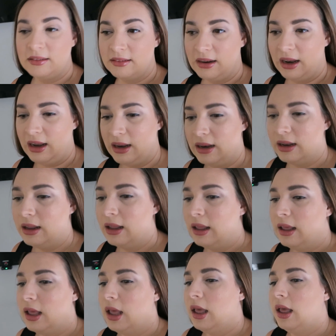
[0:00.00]
last night
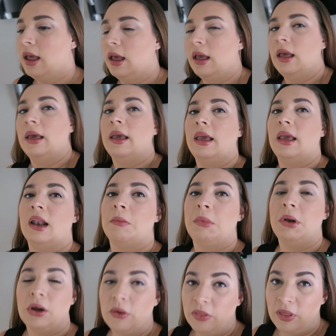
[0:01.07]
and I'm
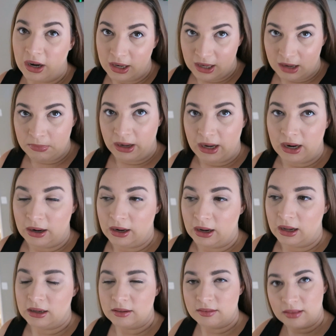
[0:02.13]
gonna go there to get my hair
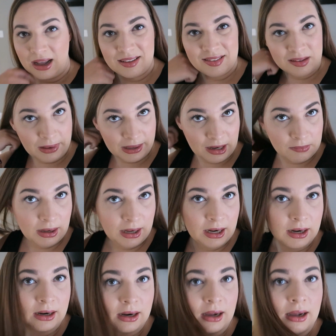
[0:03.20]
cut because last time I got my
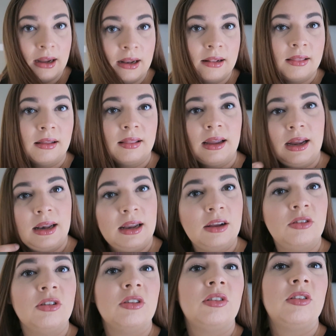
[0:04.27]
hair cut, the lady
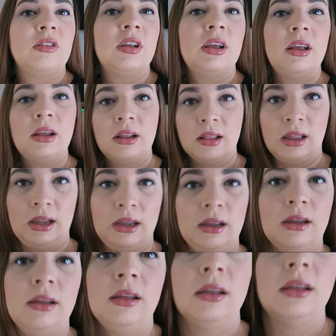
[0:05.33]
just like,